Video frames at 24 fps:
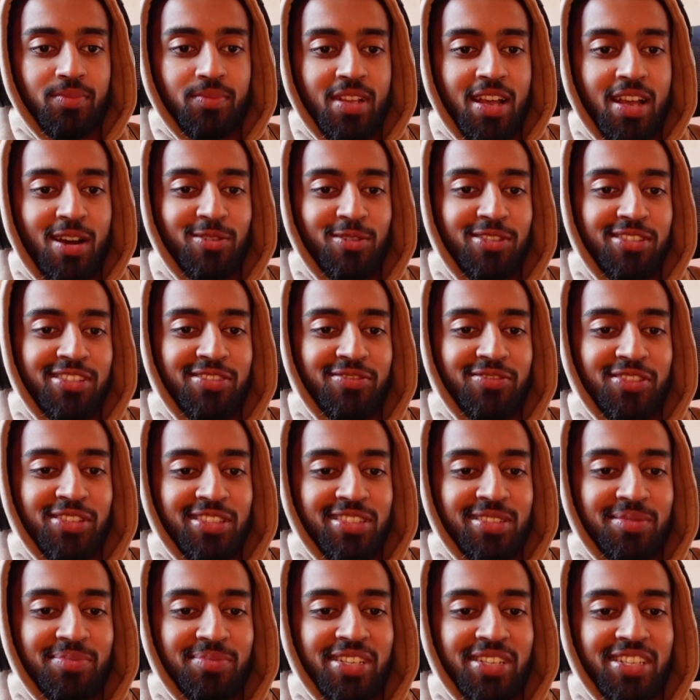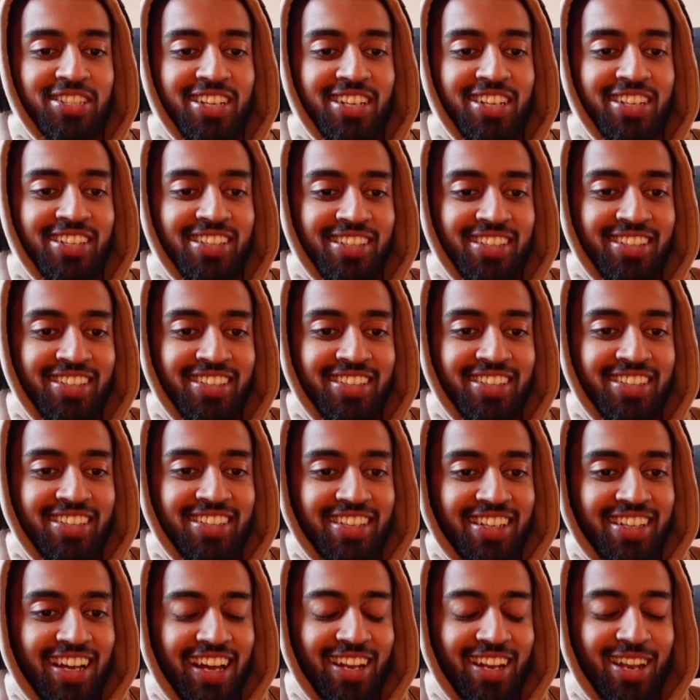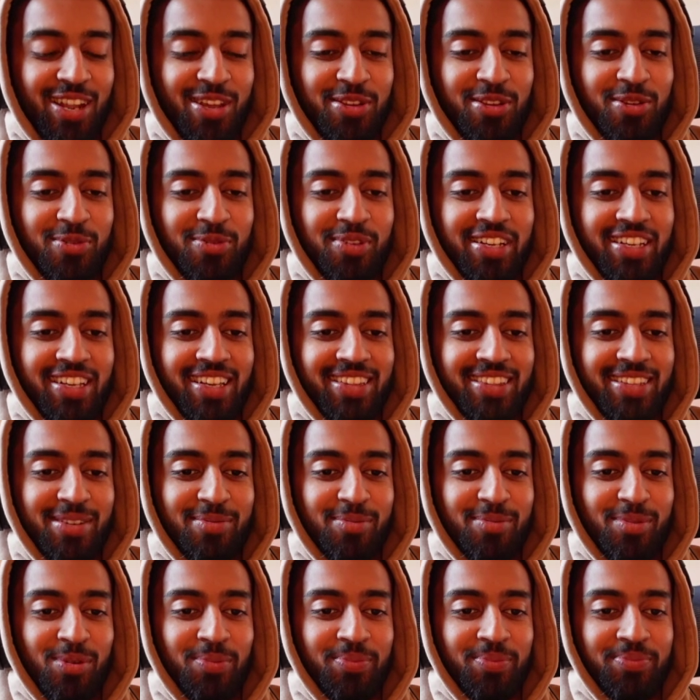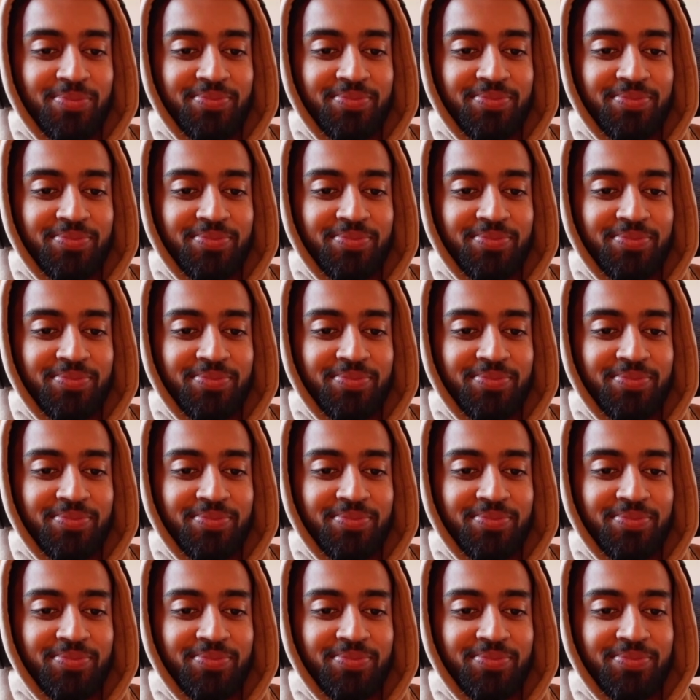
How does it feel to be a Chad? I'll let you know when I get there, bro.